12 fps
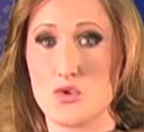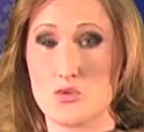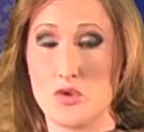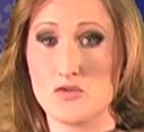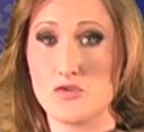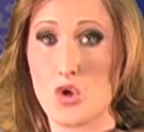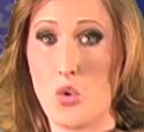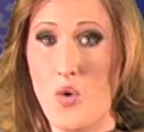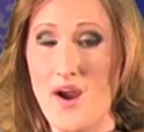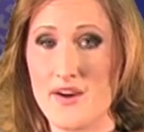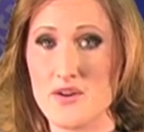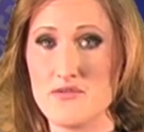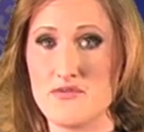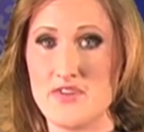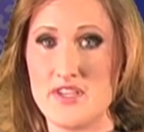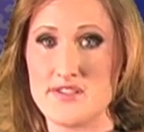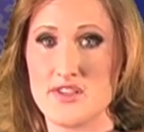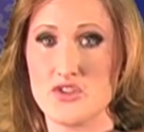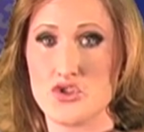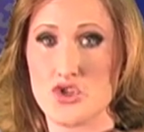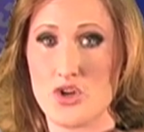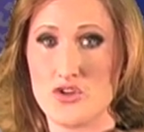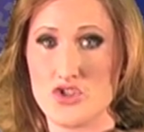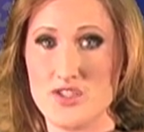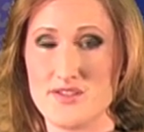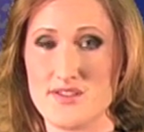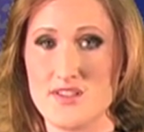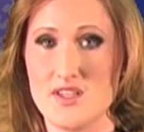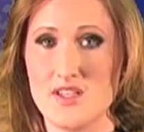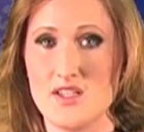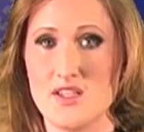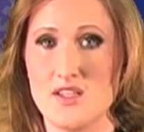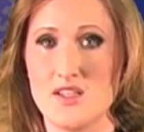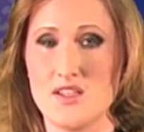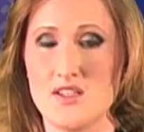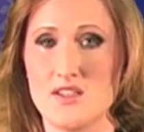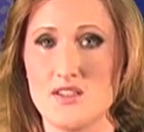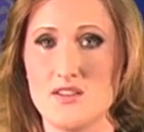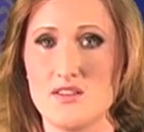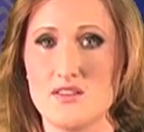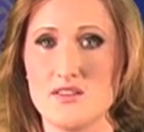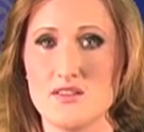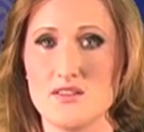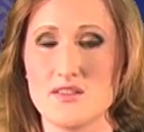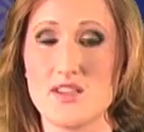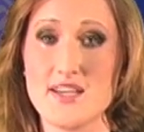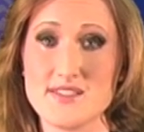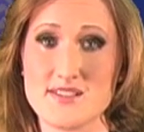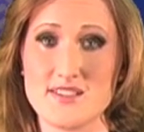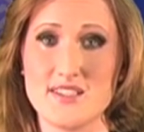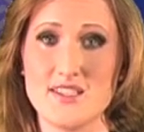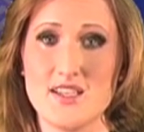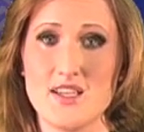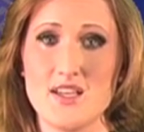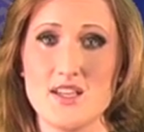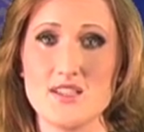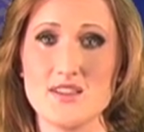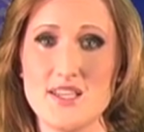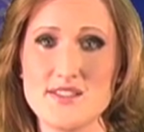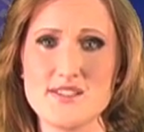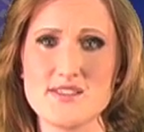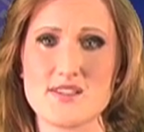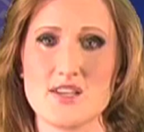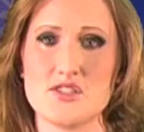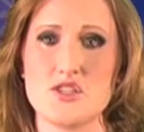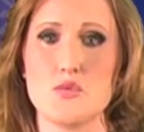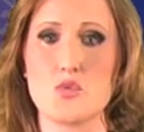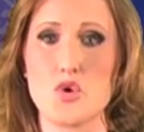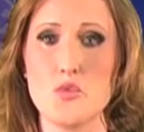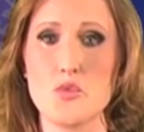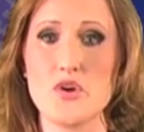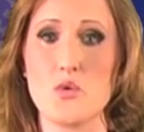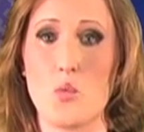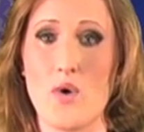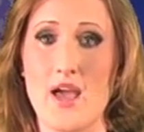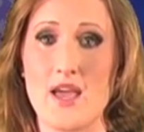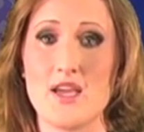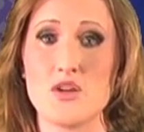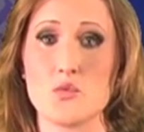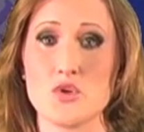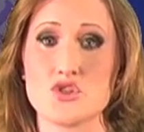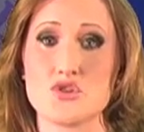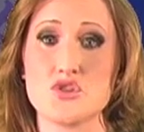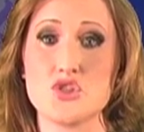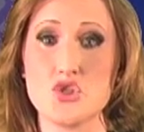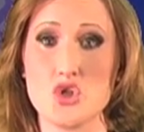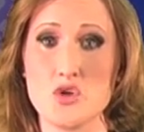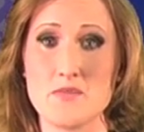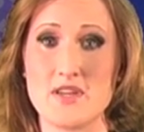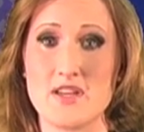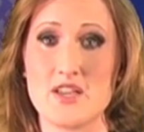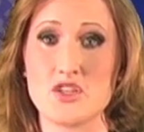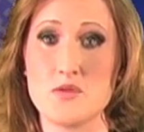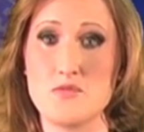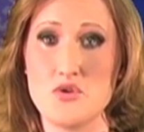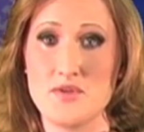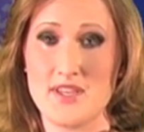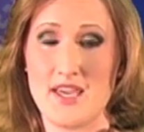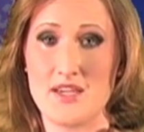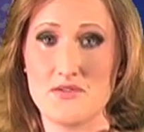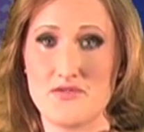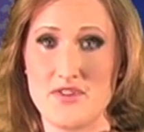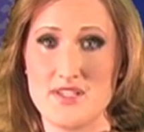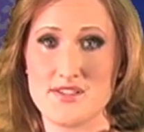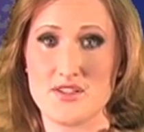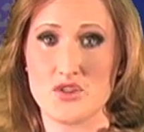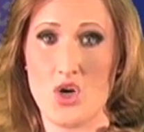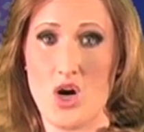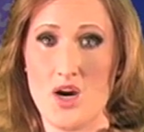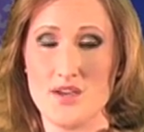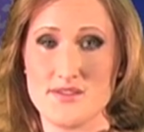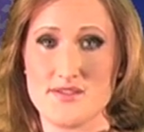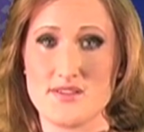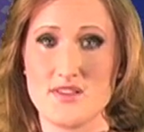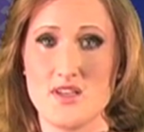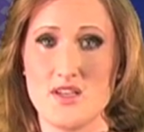which will require fees and charges. Lastly, let's discuss the appropriate way in which to determine and communicate fees and costs.